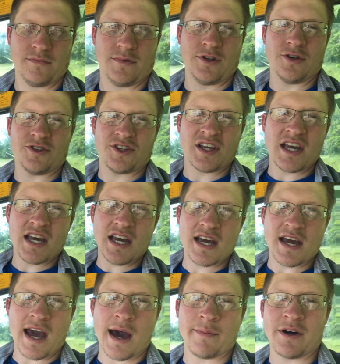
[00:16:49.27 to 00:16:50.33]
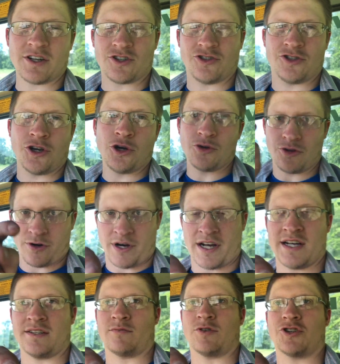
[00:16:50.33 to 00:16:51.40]
you see how much dew there
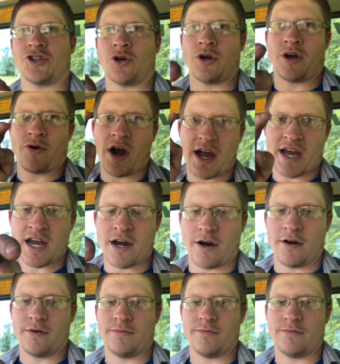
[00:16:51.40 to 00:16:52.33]
is. I'm going to show you right here.